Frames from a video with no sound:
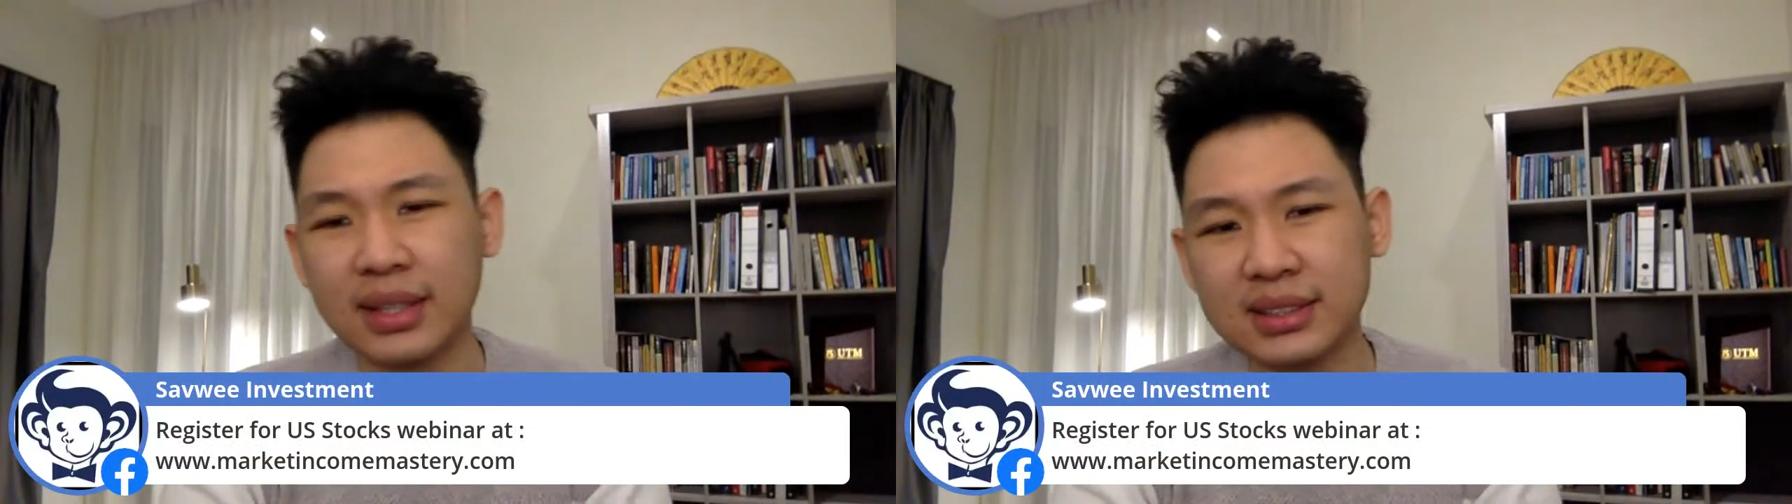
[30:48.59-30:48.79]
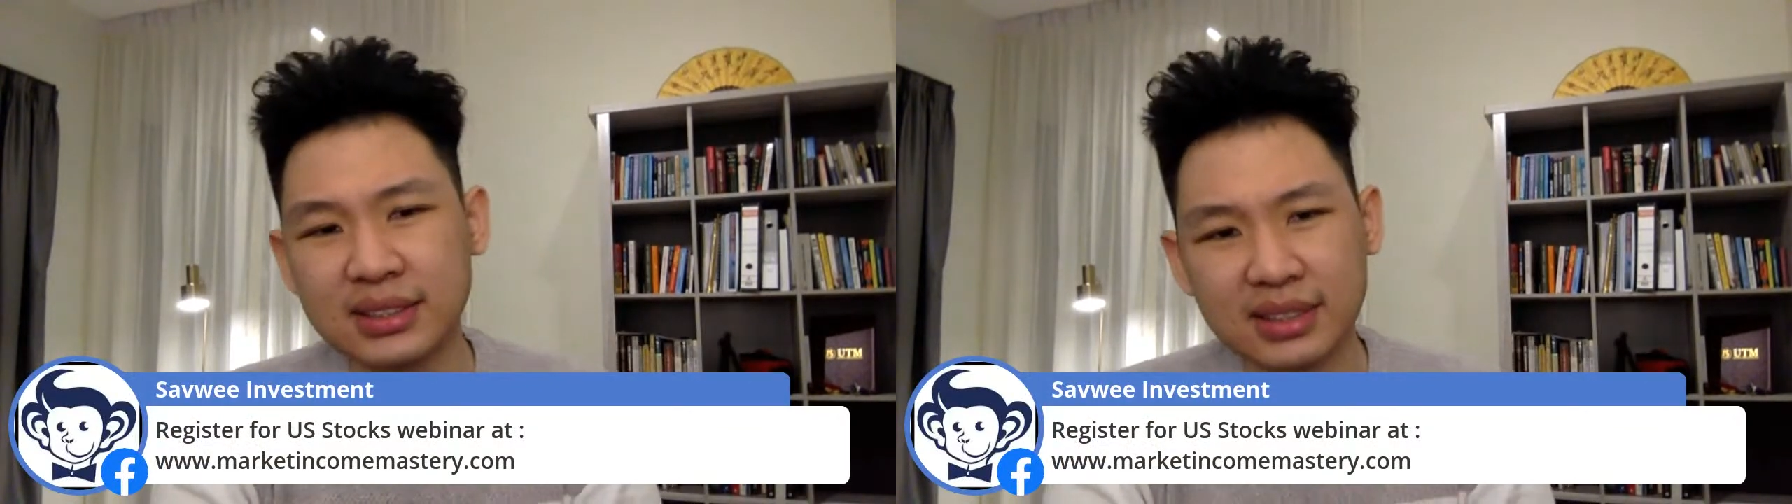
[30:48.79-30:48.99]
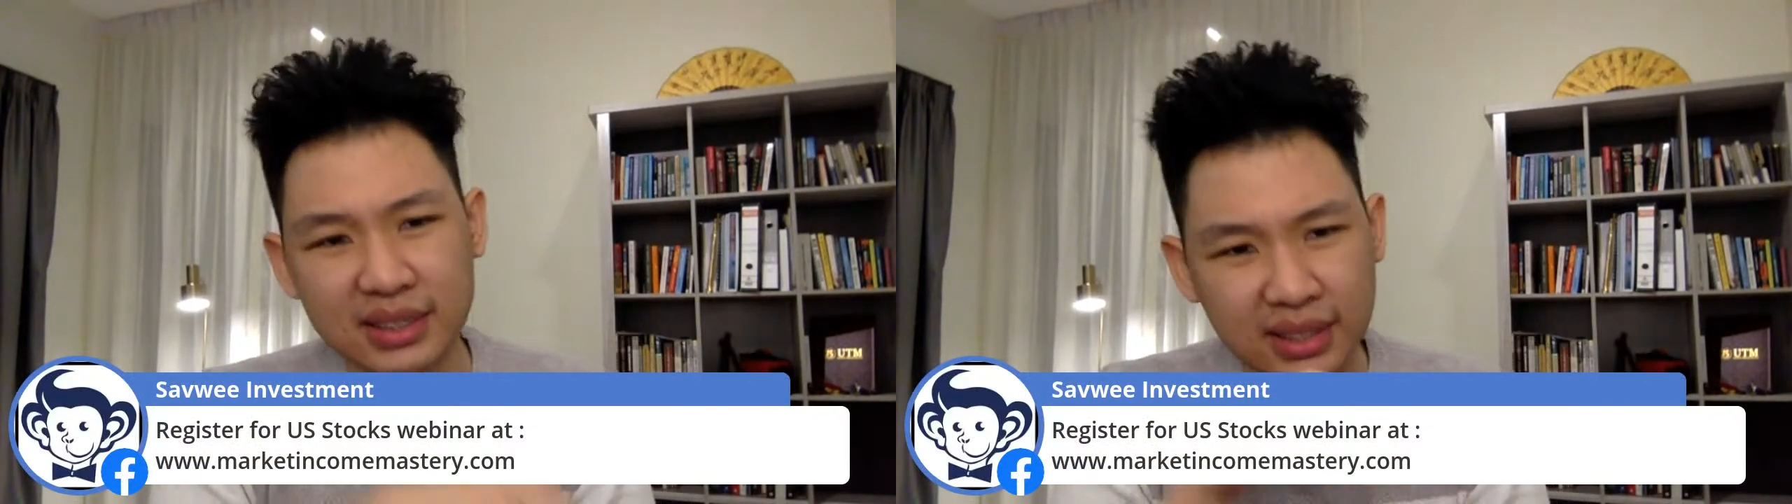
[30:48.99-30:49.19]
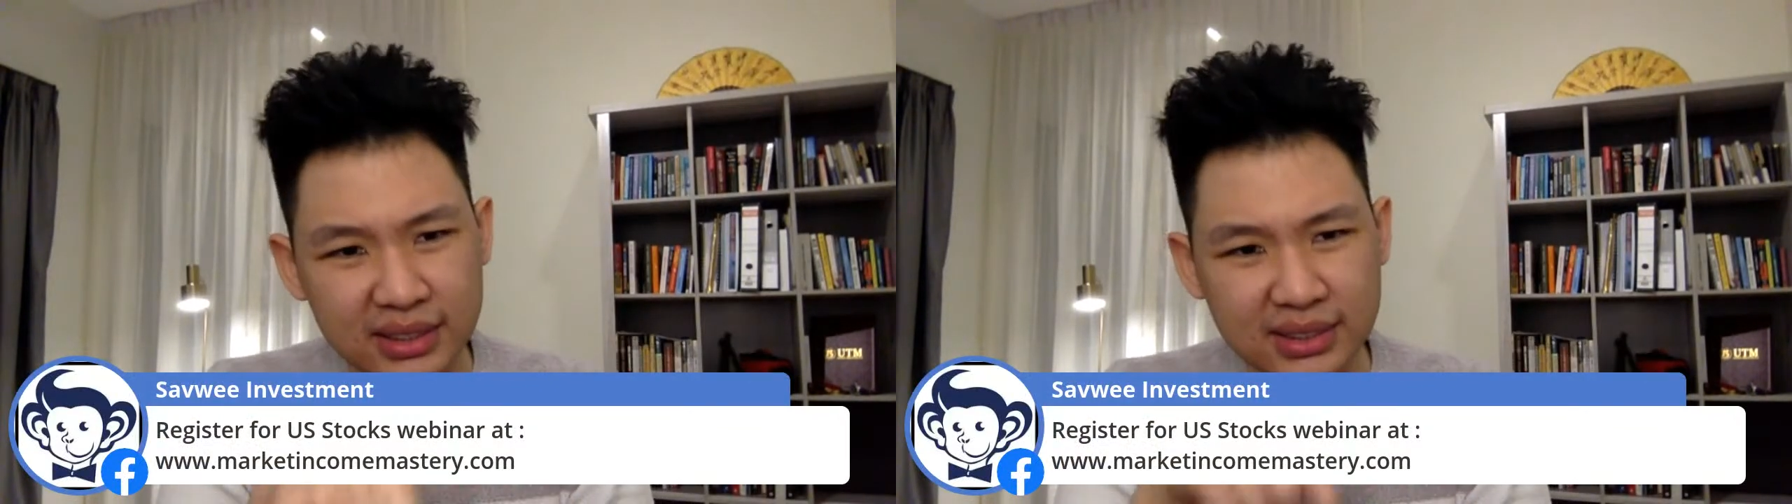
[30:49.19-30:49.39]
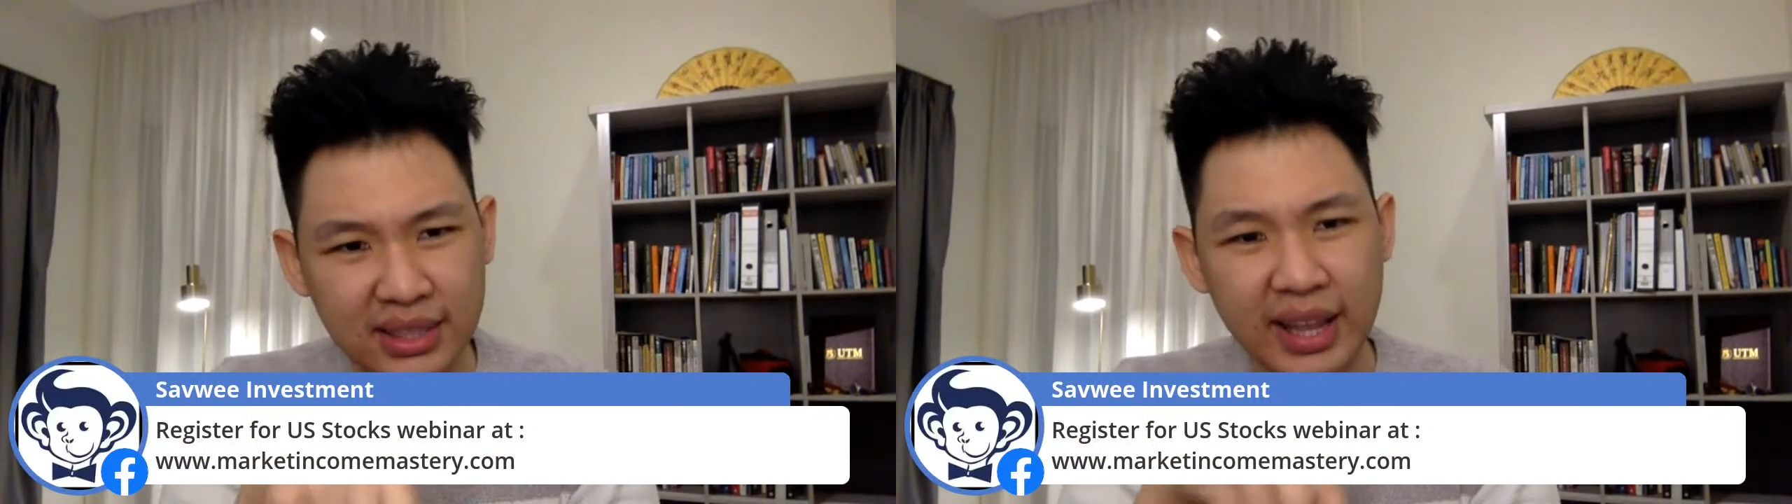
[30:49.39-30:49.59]
this
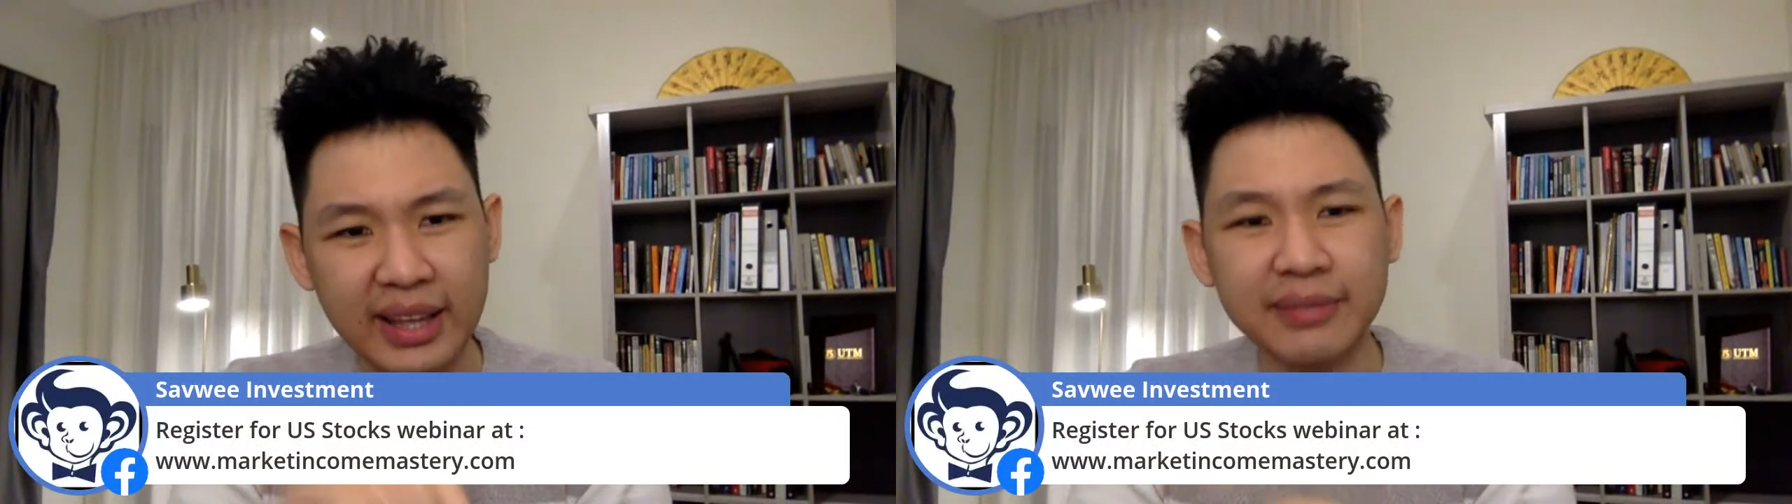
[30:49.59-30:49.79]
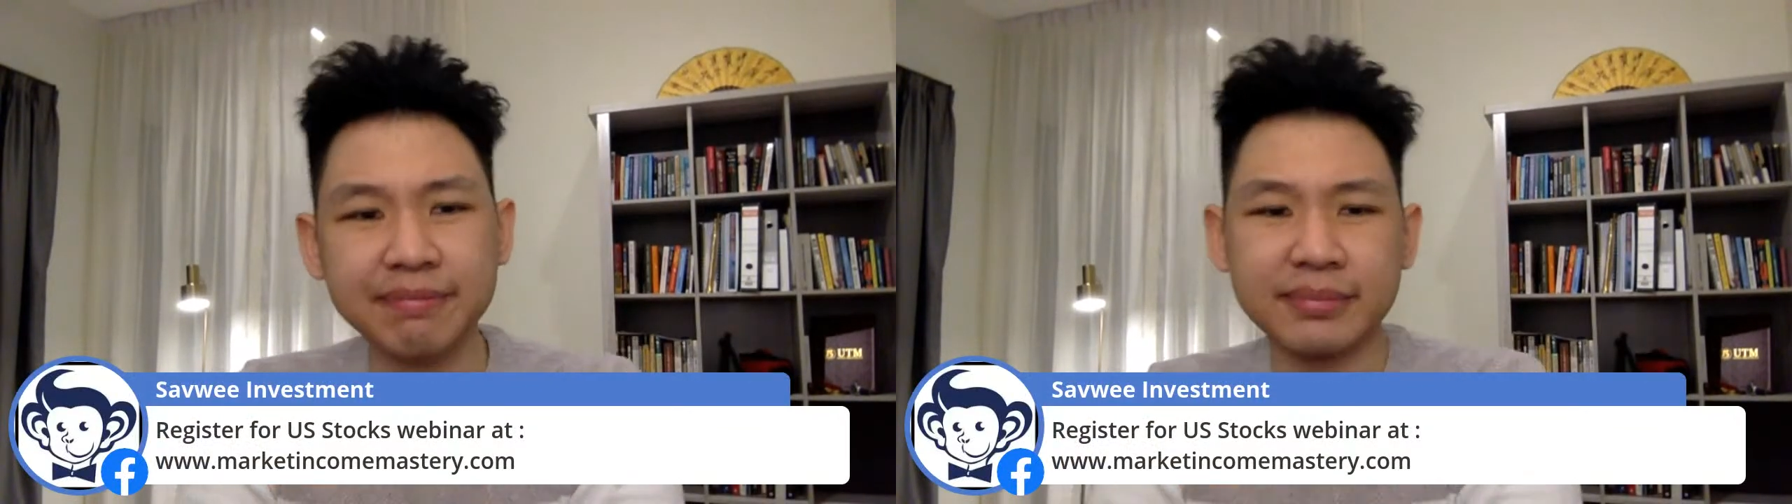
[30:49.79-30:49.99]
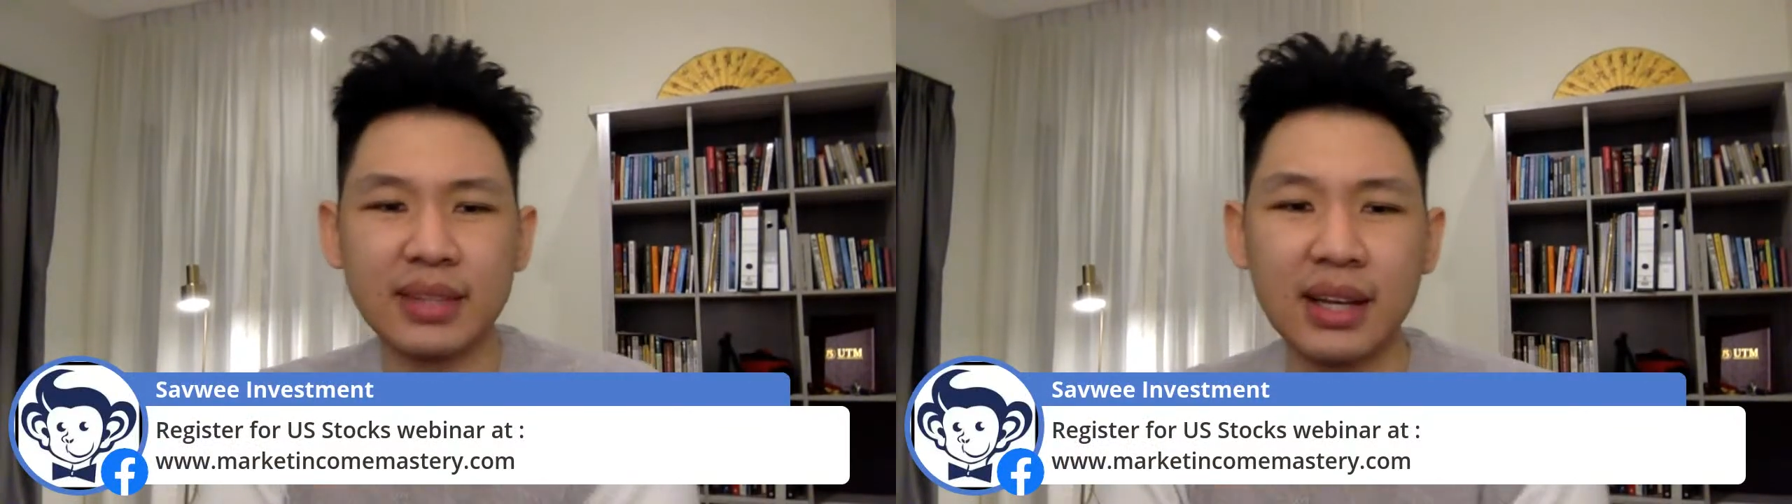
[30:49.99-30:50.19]
Thursday.